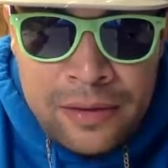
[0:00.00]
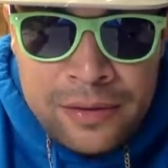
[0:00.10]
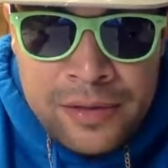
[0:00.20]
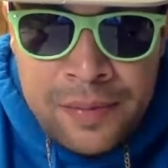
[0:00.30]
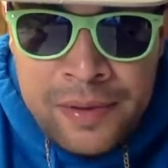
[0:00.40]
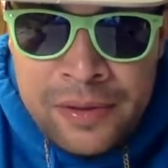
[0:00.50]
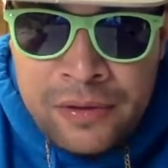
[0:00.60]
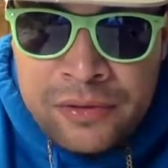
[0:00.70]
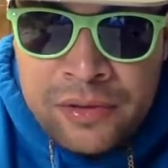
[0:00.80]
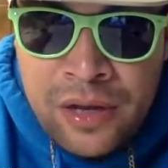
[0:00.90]
jabbing
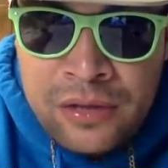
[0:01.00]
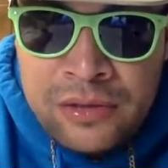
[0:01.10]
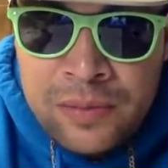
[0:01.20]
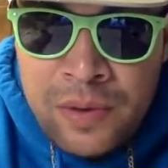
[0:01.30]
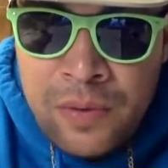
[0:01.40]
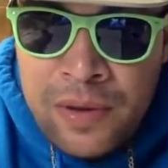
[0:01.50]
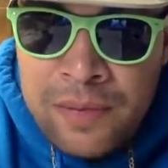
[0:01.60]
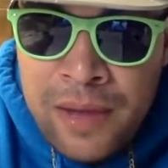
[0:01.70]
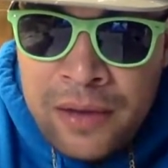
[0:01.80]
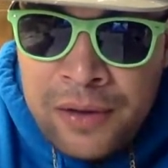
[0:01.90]
those thoughts on my way
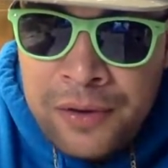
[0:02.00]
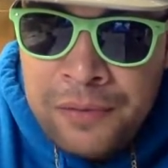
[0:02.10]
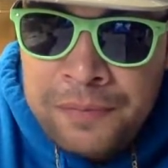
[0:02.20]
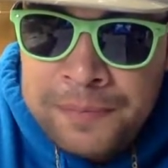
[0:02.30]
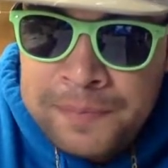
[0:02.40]
back home.